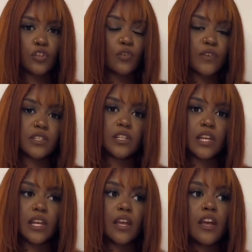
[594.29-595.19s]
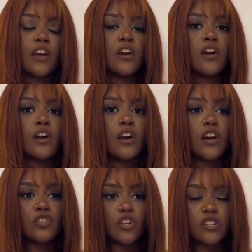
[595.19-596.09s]
obviously
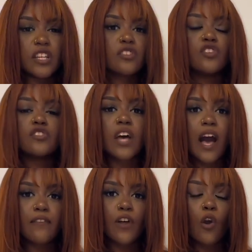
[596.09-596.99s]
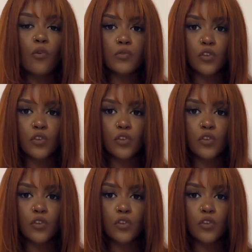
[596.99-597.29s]
adjust. It's good to have that option.